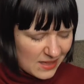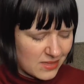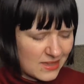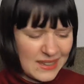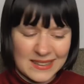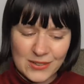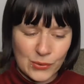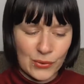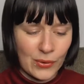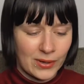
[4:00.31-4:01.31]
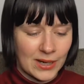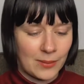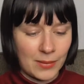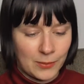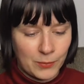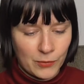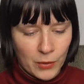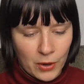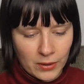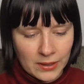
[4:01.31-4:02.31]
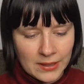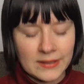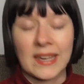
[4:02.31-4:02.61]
I think in New York. I might be wrong.